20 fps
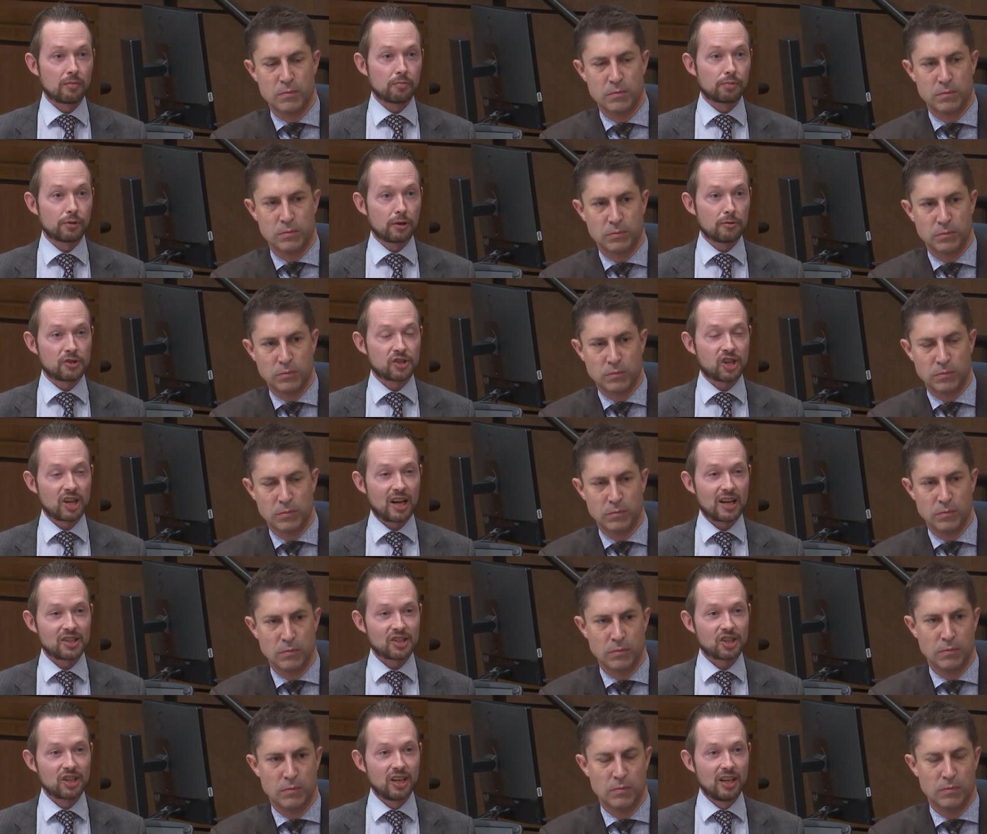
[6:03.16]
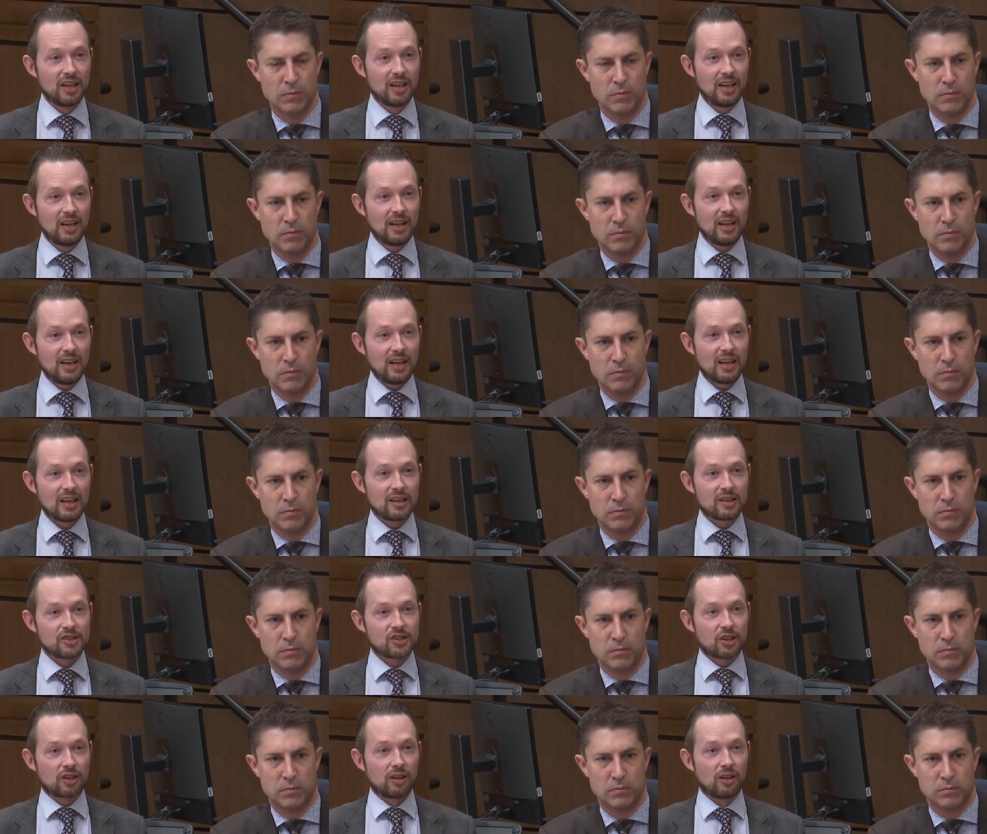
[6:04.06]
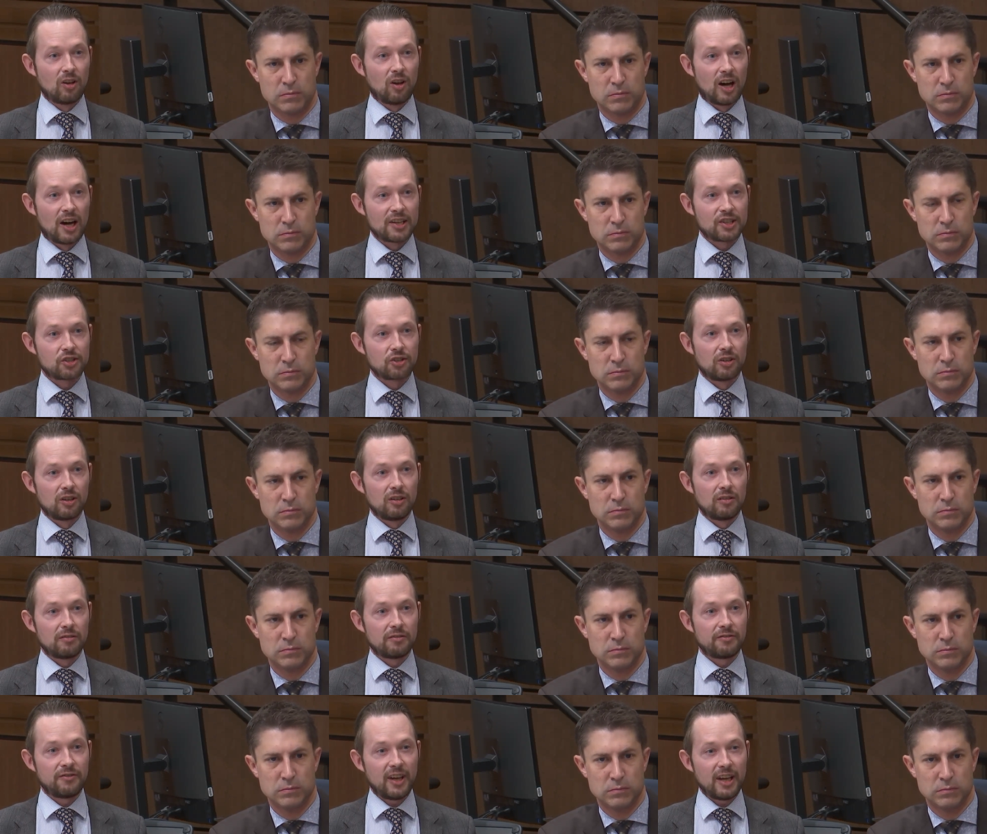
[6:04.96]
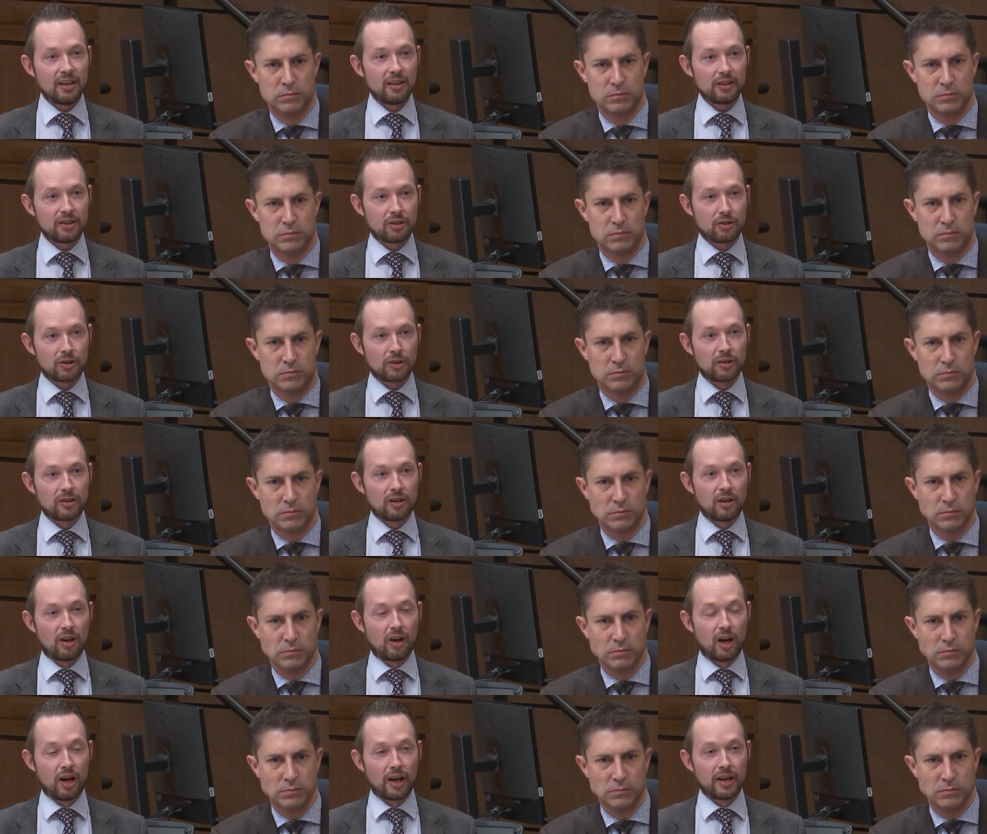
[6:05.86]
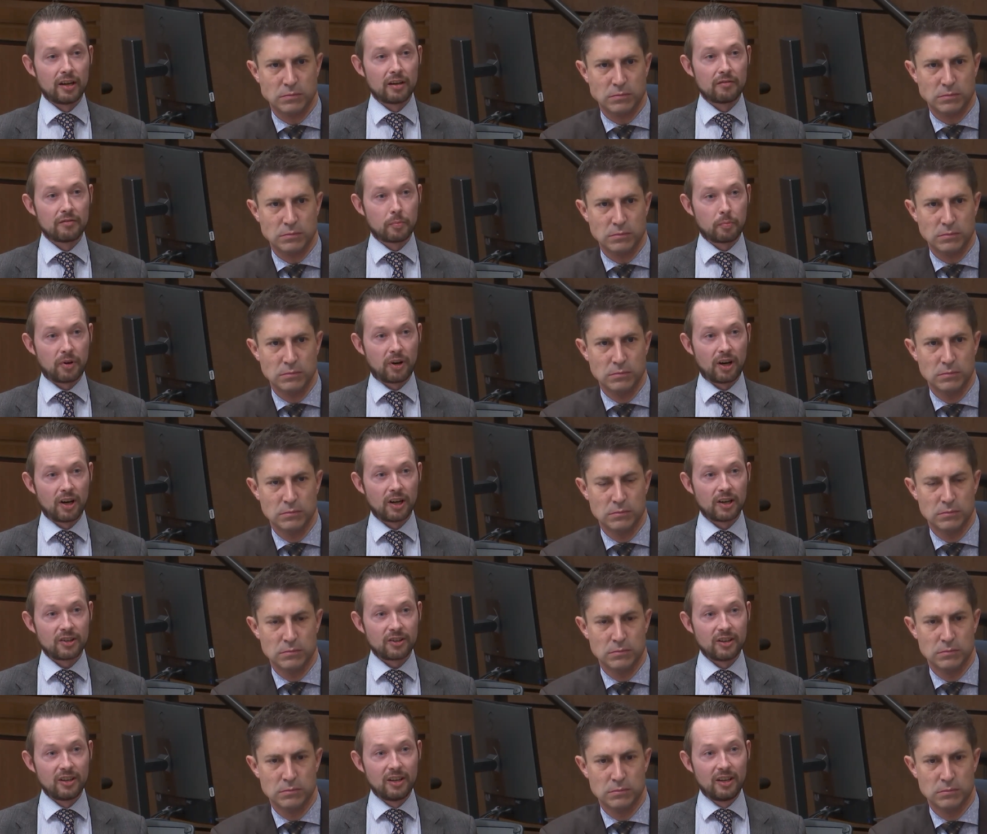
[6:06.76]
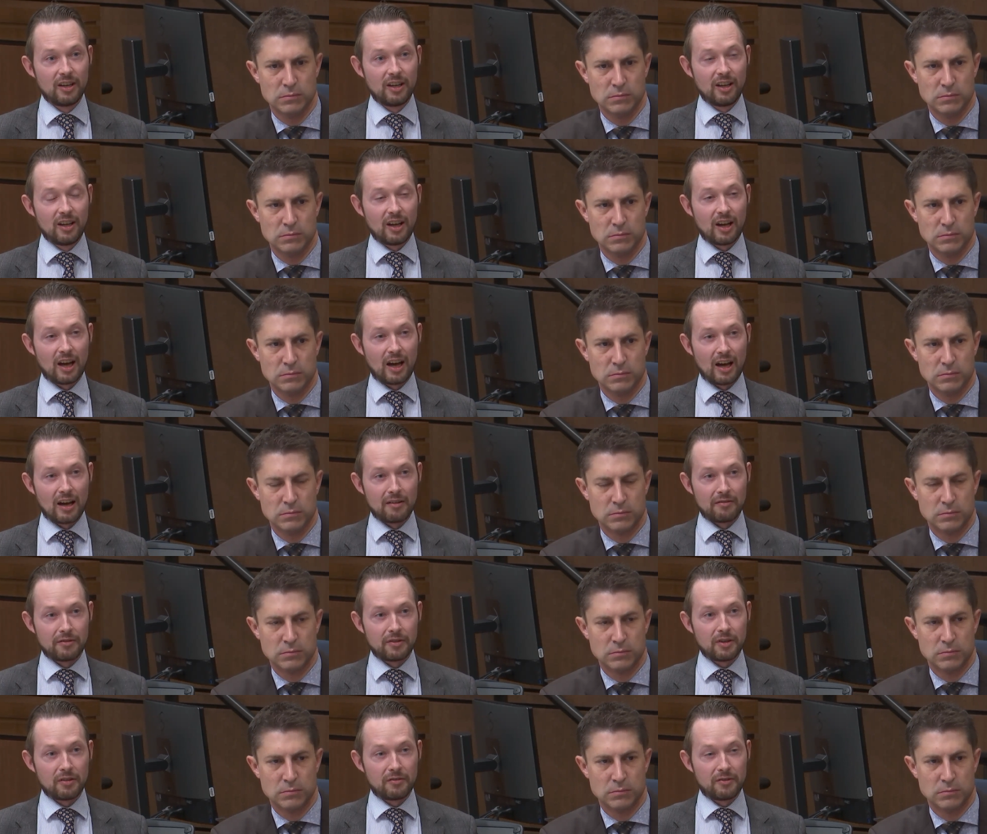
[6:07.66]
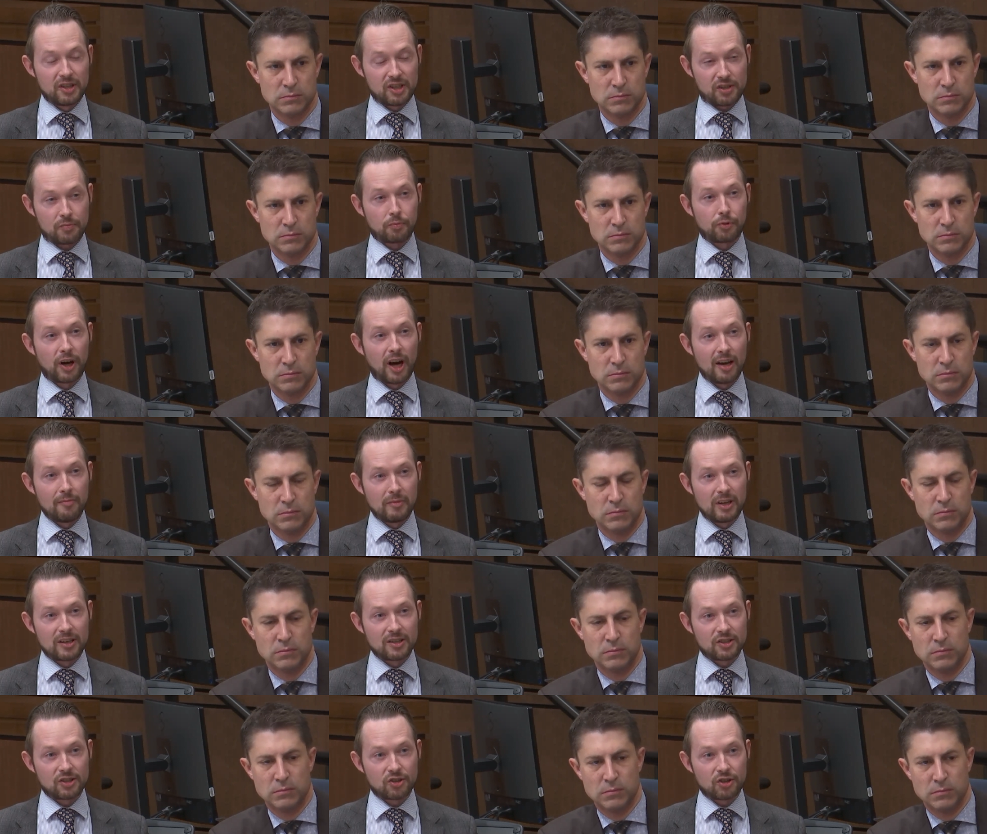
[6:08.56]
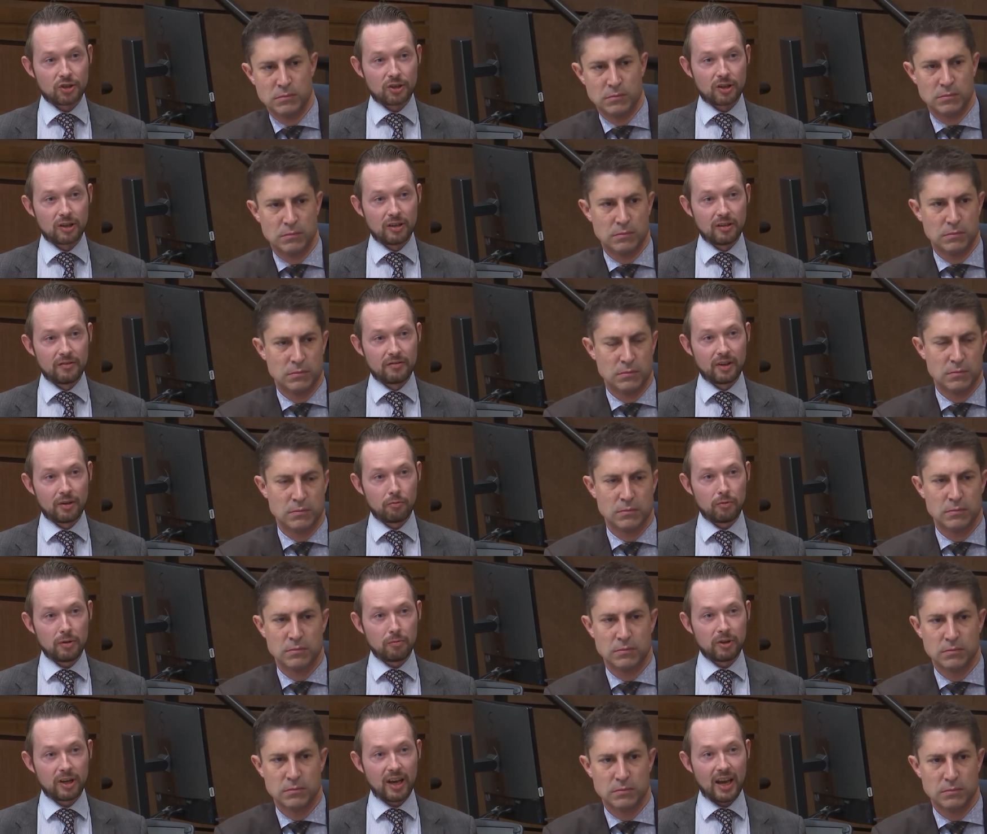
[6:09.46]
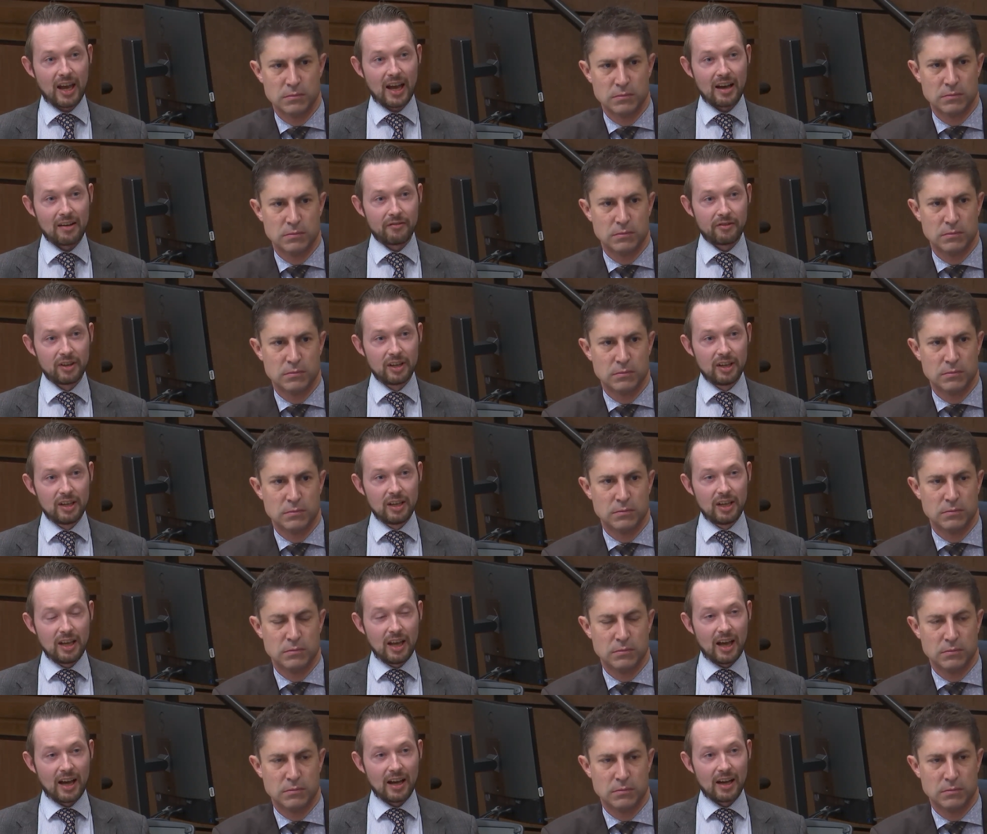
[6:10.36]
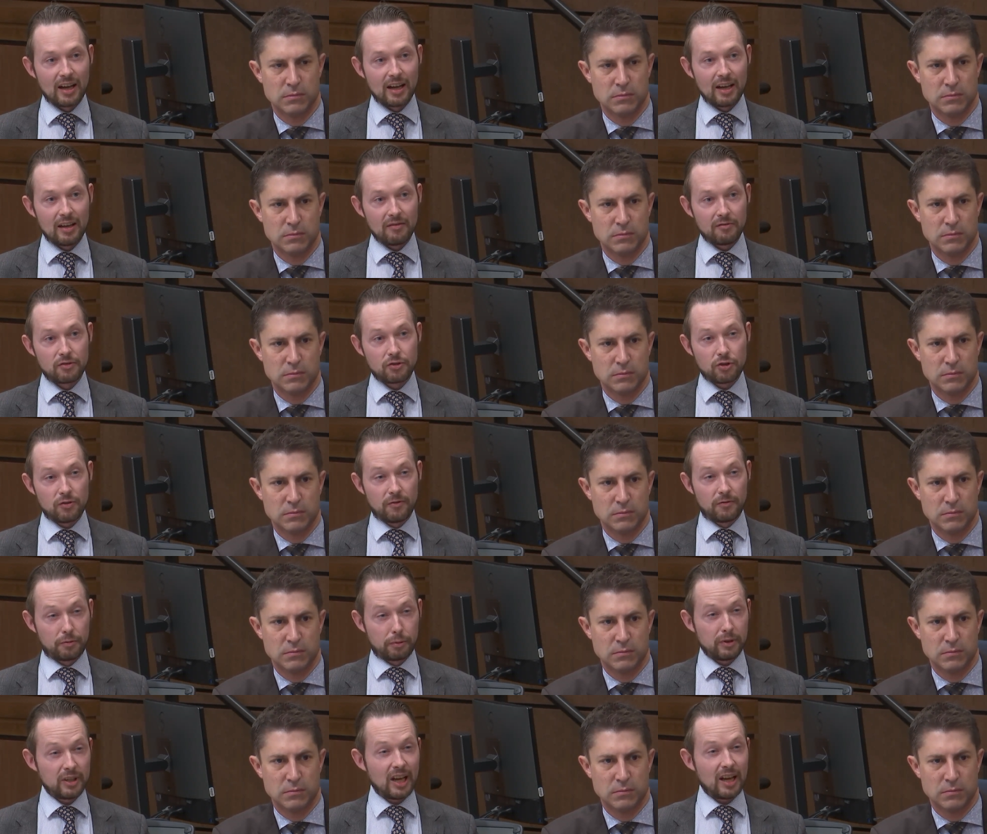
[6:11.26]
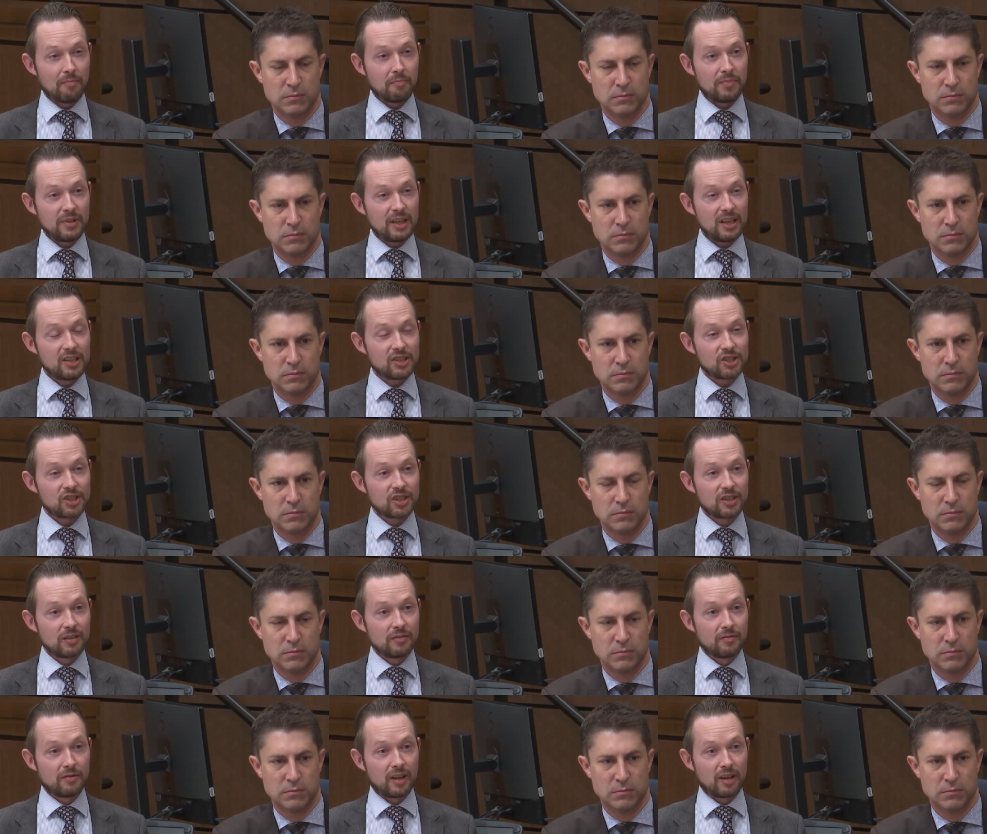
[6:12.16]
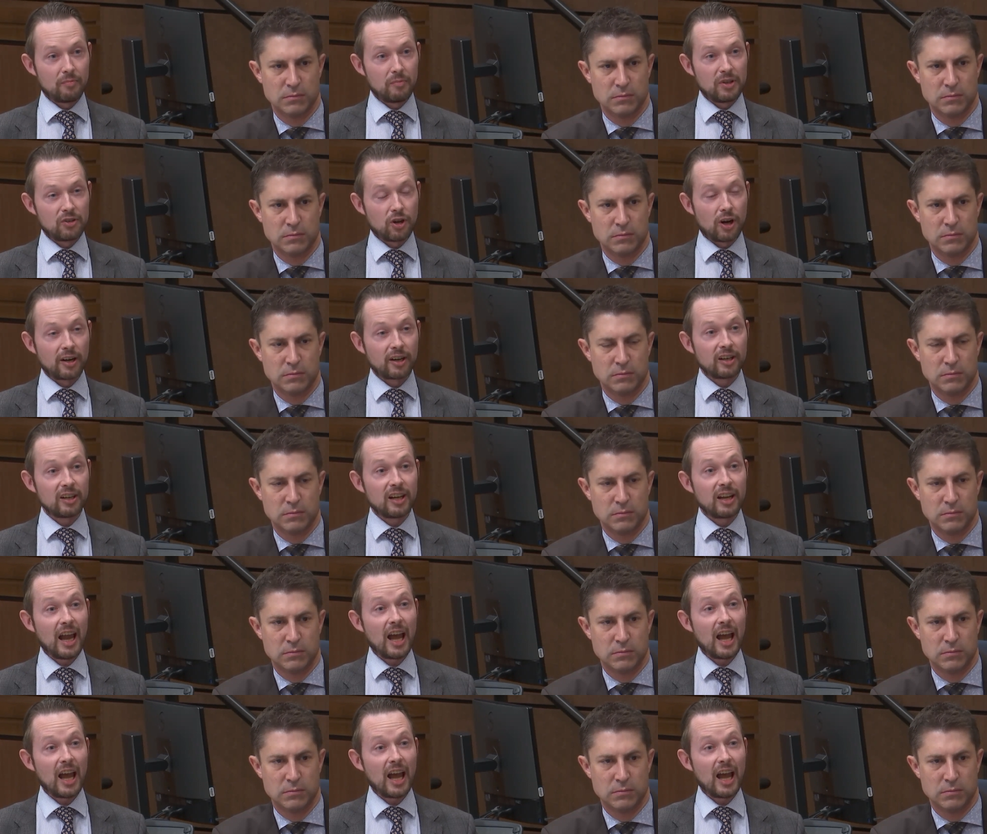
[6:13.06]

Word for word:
Speaker 1: in process. It is a colossal failure on the part of this Prime Minister that we would have uh, two, three M Ps that have been targeted.